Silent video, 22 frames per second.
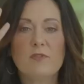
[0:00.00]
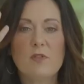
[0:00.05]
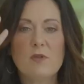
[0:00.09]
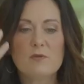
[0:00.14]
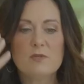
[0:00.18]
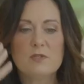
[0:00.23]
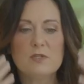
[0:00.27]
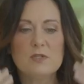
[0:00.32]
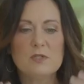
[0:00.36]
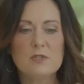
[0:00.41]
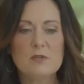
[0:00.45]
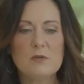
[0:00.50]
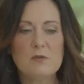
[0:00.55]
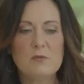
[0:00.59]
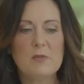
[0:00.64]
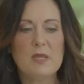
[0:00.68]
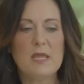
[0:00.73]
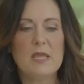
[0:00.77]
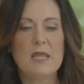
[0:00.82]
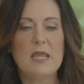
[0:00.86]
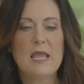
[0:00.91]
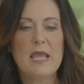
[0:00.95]
flow to
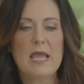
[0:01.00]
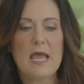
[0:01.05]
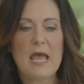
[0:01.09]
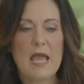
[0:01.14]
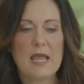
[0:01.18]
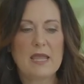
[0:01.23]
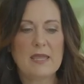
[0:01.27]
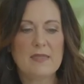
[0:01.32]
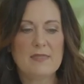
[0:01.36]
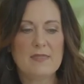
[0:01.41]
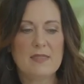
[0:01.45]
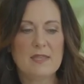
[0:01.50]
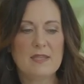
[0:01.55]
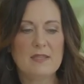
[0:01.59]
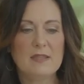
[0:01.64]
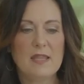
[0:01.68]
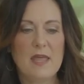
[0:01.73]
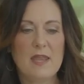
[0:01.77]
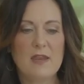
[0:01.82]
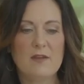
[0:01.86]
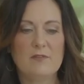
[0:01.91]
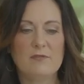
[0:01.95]
me, I can
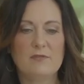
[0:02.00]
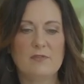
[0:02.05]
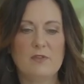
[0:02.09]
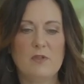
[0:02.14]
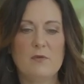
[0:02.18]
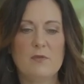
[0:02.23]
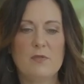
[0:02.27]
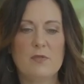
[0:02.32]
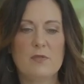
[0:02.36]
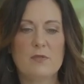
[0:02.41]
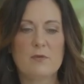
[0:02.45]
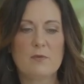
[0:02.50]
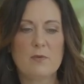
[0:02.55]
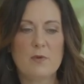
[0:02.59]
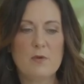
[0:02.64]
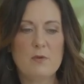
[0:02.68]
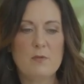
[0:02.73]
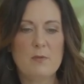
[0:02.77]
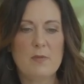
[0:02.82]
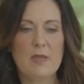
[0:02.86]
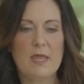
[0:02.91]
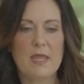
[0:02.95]
then let it flow
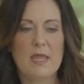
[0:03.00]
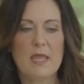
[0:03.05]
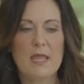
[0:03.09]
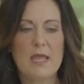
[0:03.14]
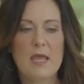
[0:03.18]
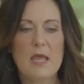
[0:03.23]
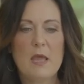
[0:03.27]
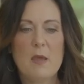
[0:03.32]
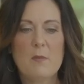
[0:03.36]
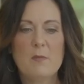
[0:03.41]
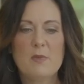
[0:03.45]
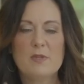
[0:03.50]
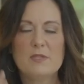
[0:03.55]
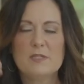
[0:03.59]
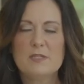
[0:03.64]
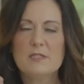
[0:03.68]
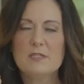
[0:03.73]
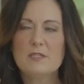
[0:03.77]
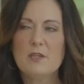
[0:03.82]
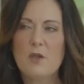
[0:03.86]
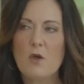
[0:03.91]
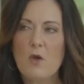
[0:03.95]
through me. But
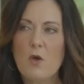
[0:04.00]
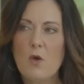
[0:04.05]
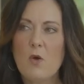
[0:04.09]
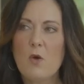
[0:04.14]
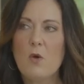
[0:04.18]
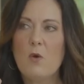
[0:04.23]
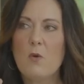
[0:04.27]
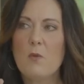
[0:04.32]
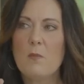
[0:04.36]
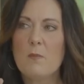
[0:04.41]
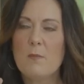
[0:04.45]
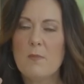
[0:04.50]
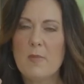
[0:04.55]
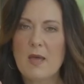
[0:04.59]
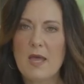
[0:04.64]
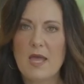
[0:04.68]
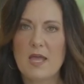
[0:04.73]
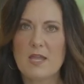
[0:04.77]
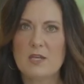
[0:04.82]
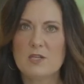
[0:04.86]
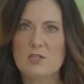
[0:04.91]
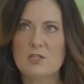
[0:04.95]
so
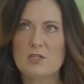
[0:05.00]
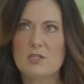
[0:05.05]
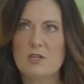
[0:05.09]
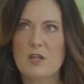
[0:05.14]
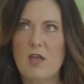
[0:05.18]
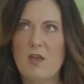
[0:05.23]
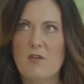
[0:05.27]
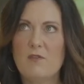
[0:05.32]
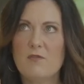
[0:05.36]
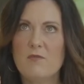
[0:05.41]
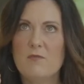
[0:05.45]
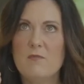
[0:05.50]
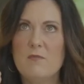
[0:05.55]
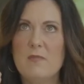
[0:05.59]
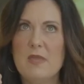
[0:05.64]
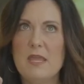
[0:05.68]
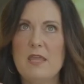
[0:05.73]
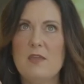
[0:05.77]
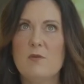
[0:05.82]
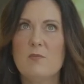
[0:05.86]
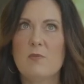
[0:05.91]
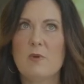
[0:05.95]
much of
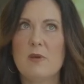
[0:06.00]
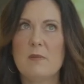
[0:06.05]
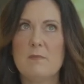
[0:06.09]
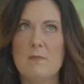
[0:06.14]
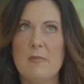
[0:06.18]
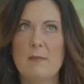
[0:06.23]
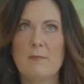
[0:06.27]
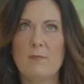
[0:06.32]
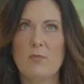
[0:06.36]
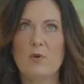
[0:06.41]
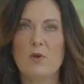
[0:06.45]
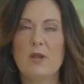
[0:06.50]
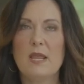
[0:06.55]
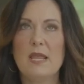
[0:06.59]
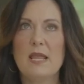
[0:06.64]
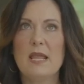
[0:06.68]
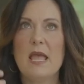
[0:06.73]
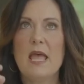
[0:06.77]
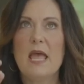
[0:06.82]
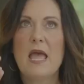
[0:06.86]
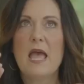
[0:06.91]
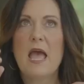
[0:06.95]
me
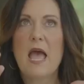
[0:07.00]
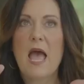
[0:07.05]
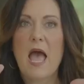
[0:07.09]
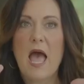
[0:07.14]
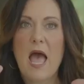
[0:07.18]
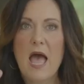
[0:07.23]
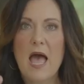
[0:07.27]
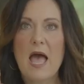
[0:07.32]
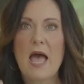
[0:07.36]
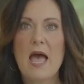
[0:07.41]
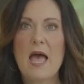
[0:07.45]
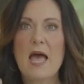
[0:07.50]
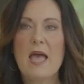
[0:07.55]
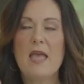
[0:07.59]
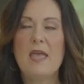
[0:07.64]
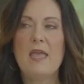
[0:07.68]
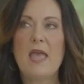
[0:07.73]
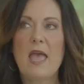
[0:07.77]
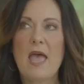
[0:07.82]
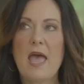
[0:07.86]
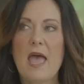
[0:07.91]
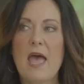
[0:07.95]
remembering
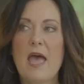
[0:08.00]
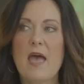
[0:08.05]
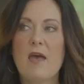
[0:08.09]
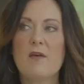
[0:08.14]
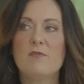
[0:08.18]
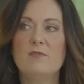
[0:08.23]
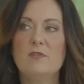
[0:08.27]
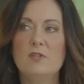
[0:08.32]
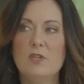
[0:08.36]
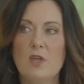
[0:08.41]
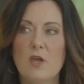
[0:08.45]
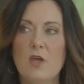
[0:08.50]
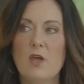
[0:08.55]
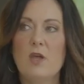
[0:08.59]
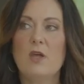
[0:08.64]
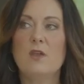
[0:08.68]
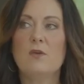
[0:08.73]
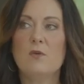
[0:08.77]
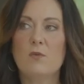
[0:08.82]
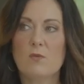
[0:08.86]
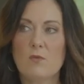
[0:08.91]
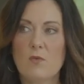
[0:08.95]
I have
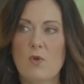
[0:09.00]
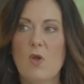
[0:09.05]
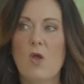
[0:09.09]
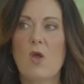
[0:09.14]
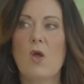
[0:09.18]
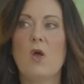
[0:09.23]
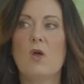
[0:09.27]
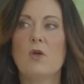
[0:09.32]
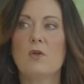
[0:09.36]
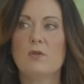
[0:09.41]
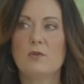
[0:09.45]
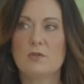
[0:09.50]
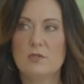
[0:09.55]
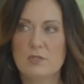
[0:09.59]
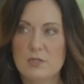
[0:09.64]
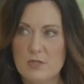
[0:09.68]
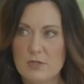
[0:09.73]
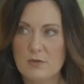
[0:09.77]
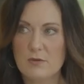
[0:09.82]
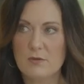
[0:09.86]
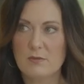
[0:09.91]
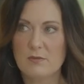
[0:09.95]
done wrong
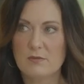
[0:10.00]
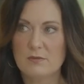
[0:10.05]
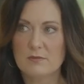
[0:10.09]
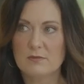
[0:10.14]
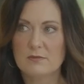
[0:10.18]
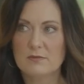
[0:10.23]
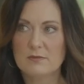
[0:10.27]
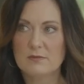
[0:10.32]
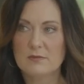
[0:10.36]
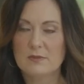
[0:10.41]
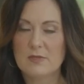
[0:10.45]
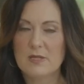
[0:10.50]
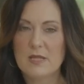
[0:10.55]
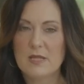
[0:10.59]
too. Mm.